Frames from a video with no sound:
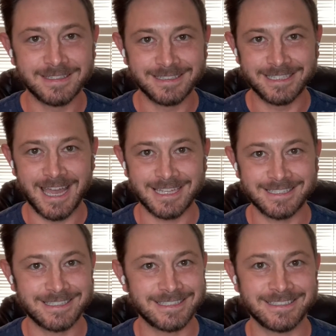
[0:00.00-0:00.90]

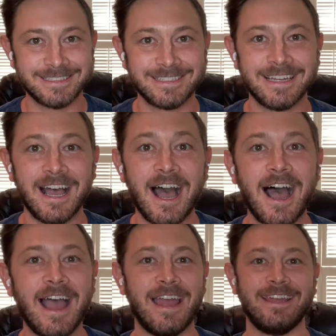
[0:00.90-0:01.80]
Yes,
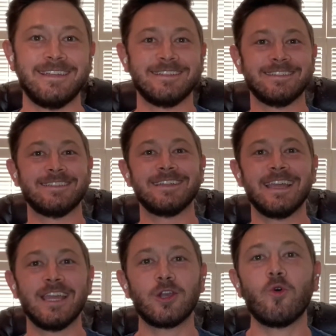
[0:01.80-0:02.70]
I.
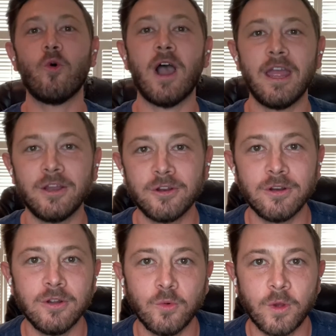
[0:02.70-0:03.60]

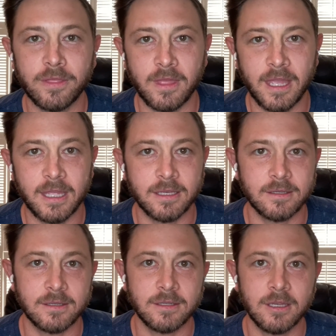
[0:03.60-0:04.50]
Inquire
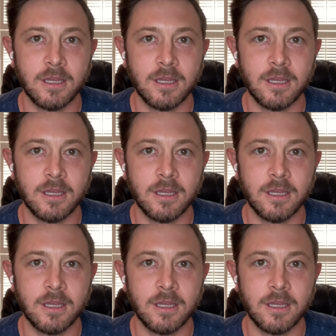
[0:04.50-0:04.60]
within.